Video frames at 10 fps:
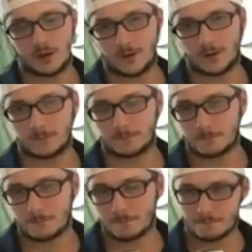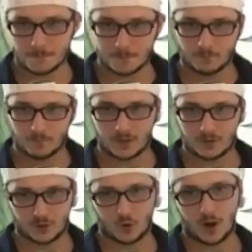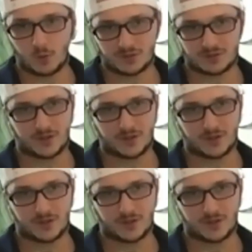Uh, so I was